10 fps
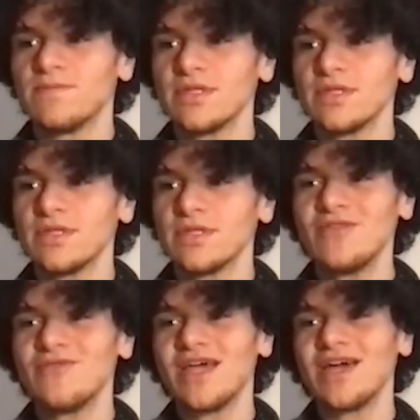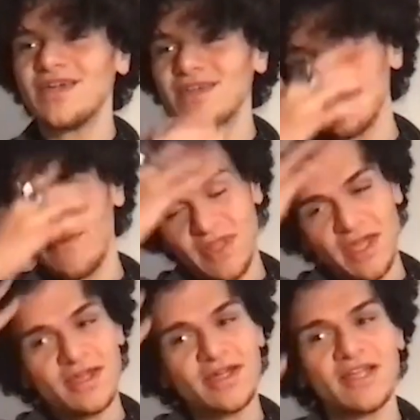So then when
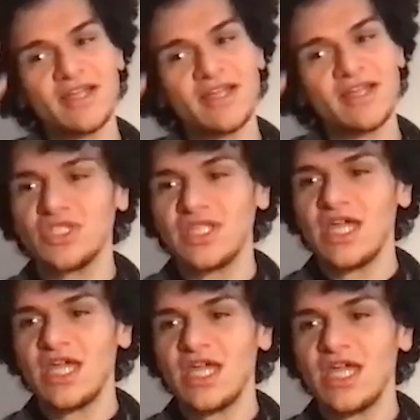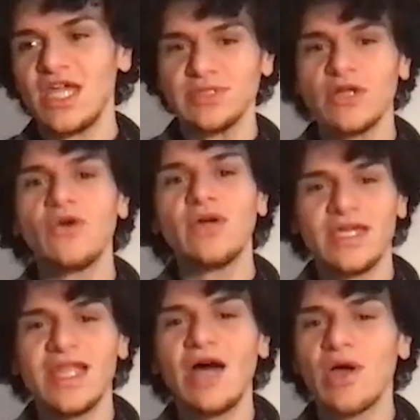I kind of reached an age where I was like,
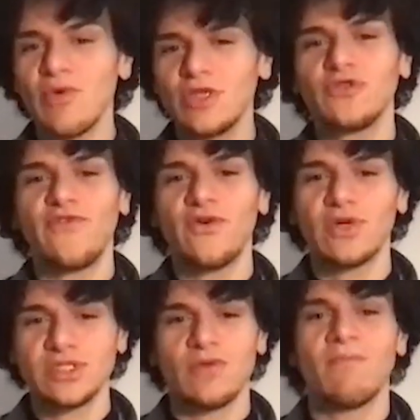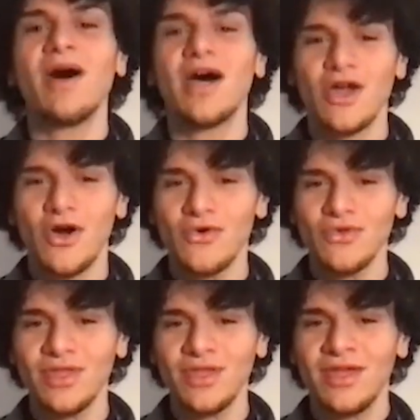okay, now I want to focus on my own,